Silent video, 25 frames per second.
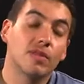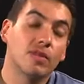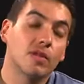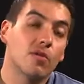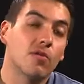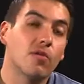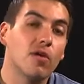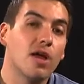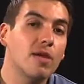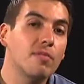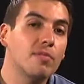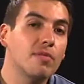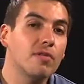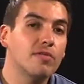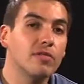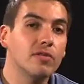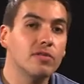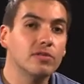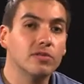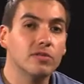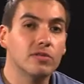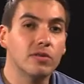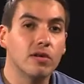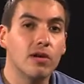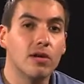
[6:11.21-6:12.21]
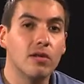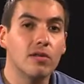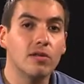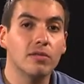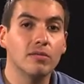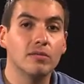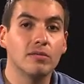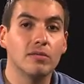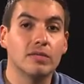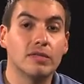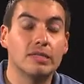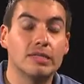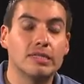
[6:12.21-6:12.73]
or I prefer to call
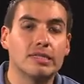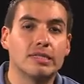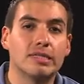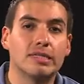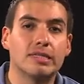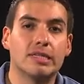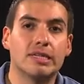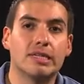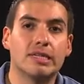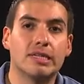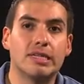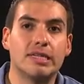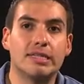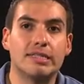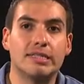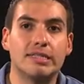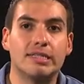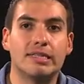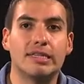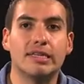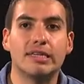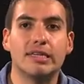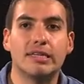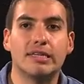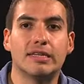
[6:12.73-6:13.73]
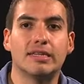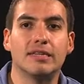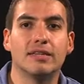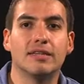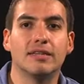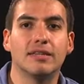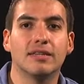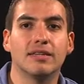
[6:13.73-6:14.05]
lazy thinking.